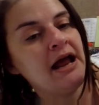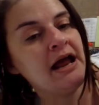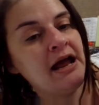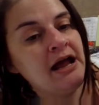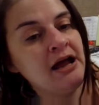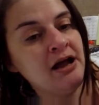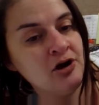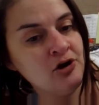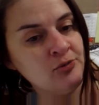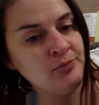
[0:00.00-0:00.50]

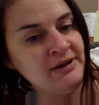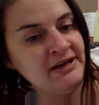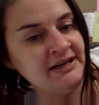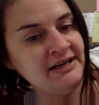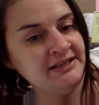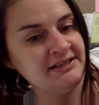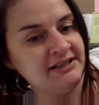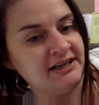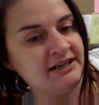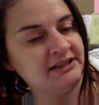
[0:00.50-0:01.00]
How
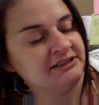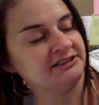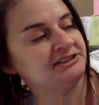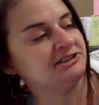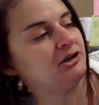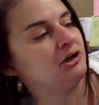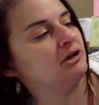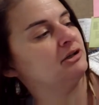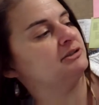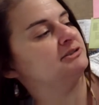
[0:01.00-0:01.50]
many
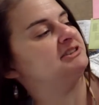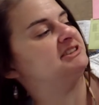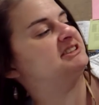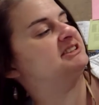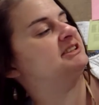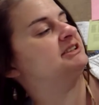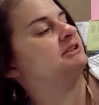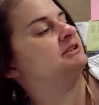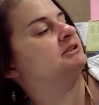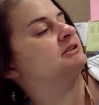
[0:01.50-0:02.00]
ducks are
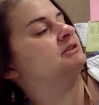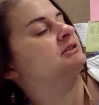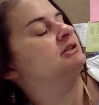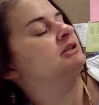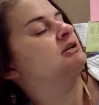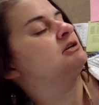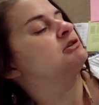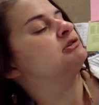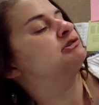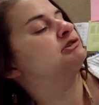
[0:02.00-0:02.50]
still
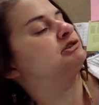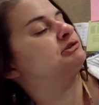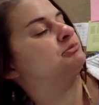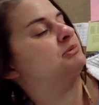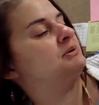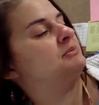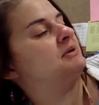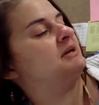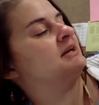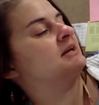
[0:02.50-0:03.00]

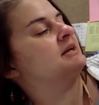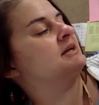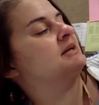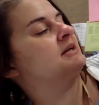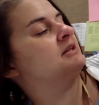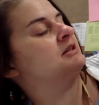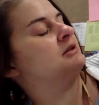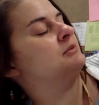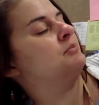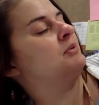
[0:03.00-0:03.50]
swimming
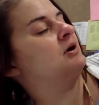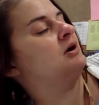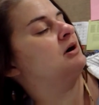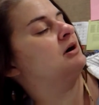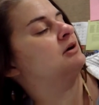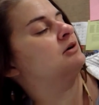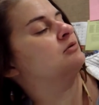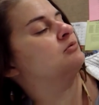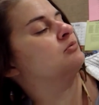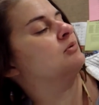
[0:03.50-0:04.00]
in the
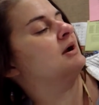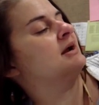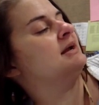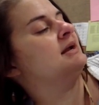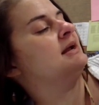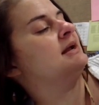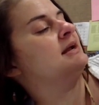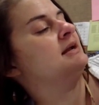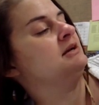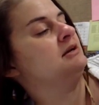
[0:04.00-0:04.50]
pond? Write
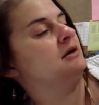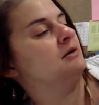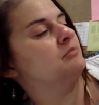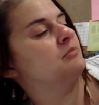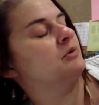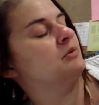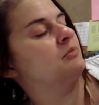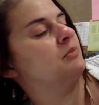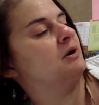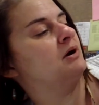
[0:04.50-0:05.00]
a
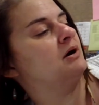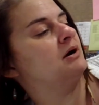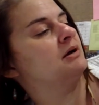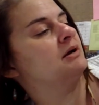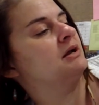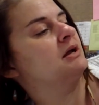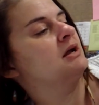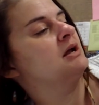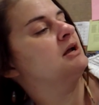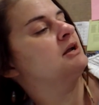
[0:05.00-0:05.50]
number
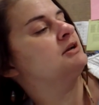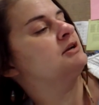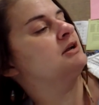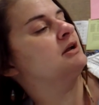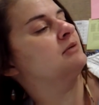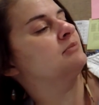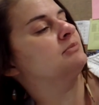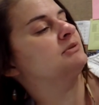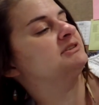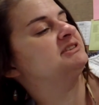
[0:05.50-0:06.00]
bond,
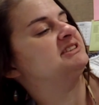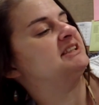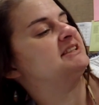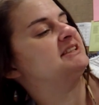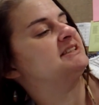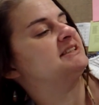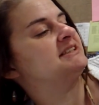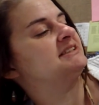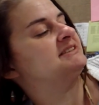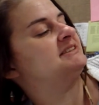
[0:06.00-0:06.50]
number
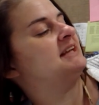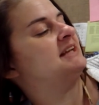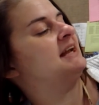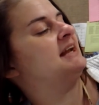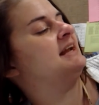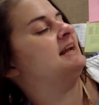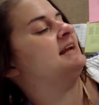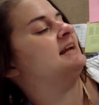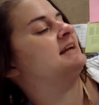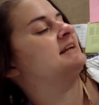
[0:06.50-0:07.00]
sentence,
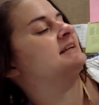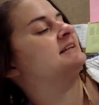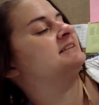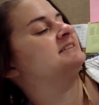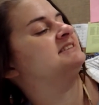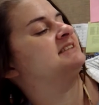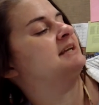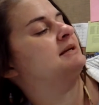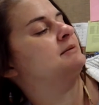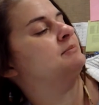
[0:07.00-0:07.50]
and a
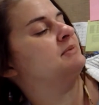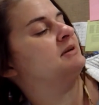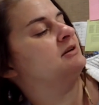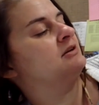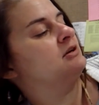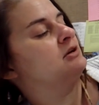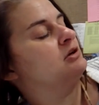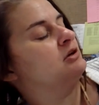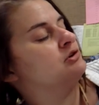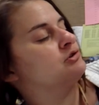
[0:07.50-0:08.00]
statement.
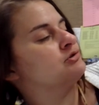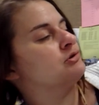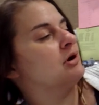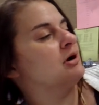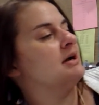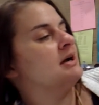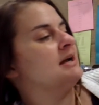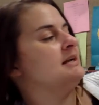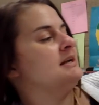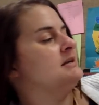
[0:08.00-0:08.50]

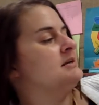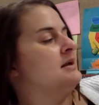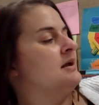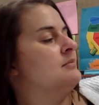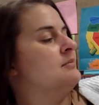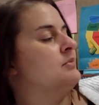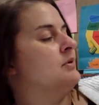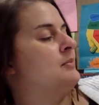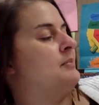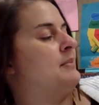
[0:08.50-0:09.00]
Draw a
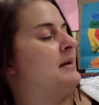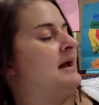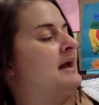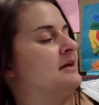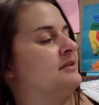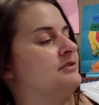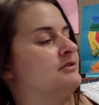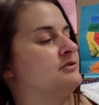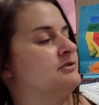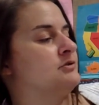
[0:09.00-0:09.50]
number
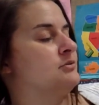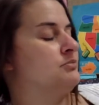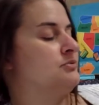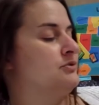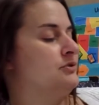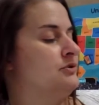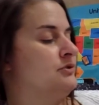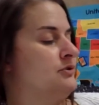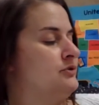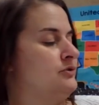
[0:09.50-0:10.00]
path to
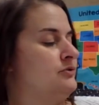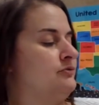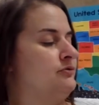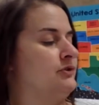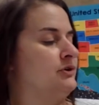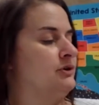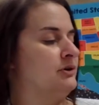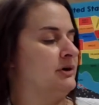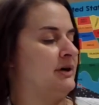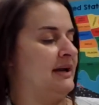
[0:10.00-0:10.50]
prove
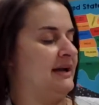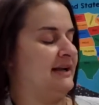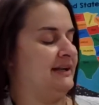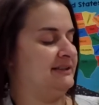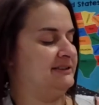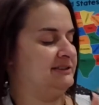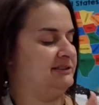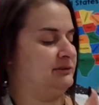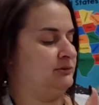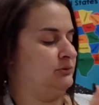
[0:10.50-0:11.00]
your
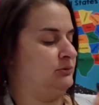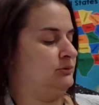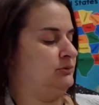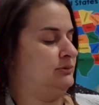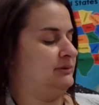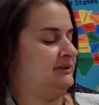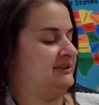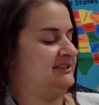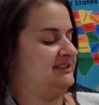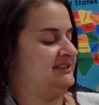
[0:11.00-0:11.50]
answer.
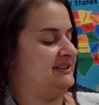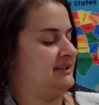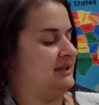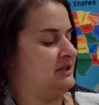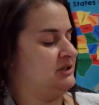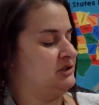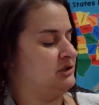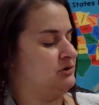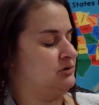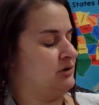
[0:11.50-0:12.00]
Ooh, it said
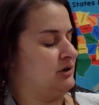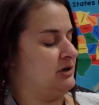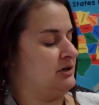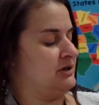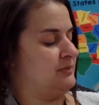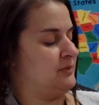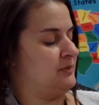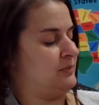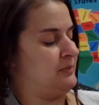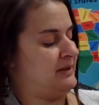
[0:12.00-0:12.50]
I should draw a
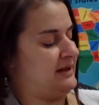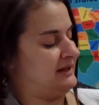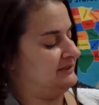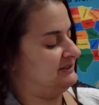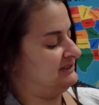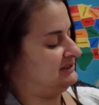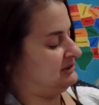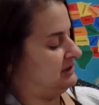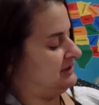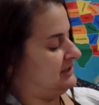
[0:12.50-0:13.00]
number
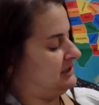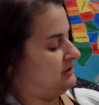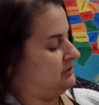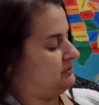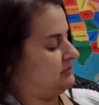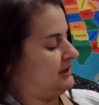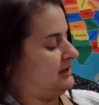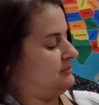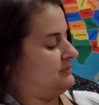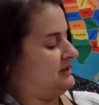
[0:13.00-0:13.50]
path, so I need to
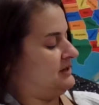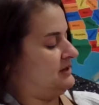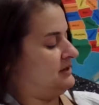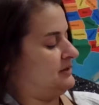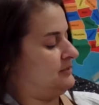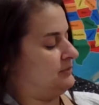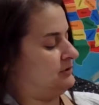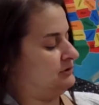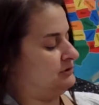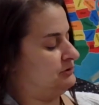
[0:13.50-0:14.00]
write my
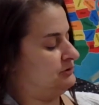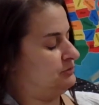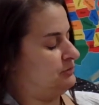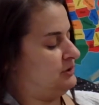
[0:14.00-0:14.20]
numbers.